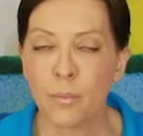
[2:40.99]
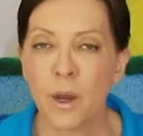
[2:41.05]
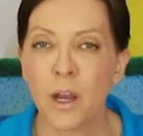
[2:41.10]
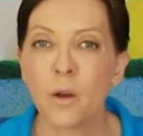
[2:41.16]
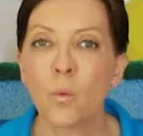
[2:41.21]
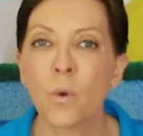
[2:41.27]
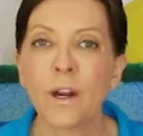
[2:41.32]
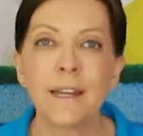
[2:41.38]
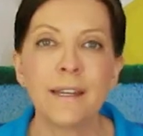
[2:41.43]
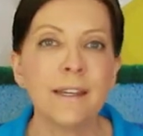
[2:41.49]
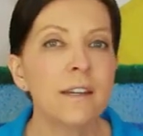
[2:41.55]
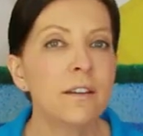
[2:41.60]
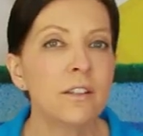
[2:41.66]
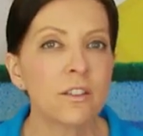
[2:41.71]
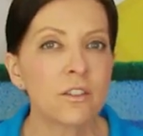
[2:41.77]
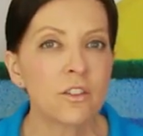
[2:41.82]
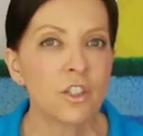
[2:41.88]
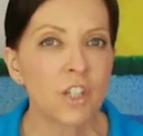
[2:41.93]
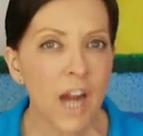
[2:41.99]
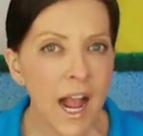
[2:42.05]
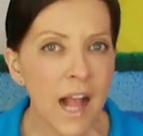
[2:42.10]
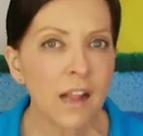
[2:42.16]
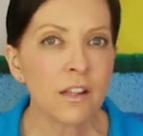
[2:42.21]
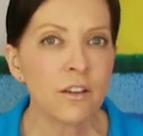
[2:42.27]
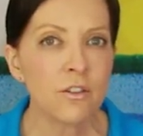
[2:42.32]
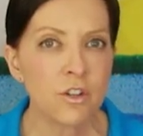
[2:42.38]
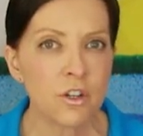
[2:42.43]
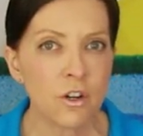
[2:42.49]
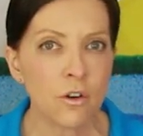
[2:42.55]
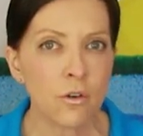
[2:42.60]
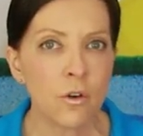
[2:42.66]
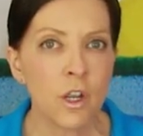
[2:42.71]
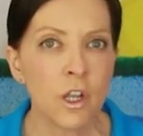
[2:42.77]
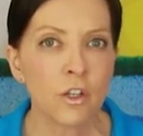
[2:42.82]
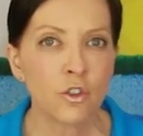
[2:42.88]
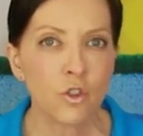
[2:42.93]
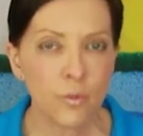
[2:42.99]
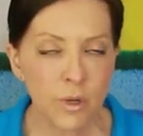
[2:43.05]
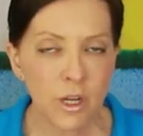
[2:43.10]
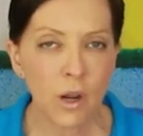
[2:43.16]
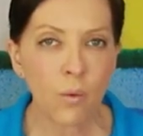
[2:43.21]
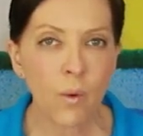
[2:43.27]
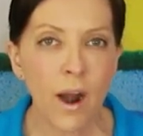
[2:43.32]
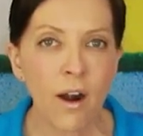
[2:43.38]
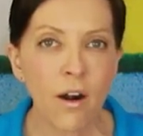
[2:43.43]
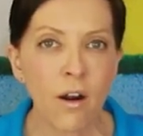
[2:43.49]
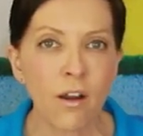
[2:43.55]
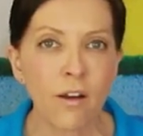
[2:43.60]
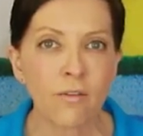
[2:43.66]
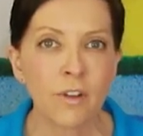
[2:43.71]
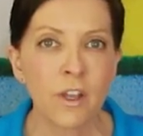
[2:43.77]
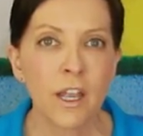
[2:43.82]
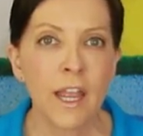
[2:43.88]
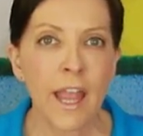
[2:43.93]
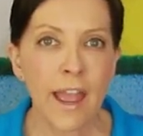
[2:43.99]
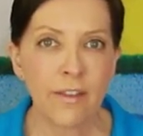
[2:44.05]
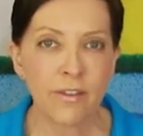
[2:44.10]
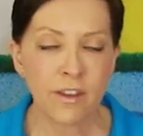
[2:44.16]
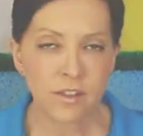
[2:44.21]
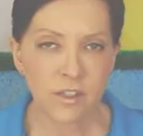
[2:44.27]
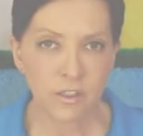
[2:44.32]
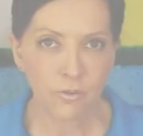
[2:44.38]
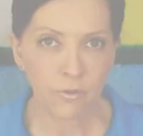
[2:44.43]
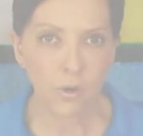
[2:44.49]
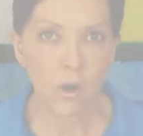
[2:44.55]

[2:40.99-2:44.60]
But what I need to challenge you to be aware of and this is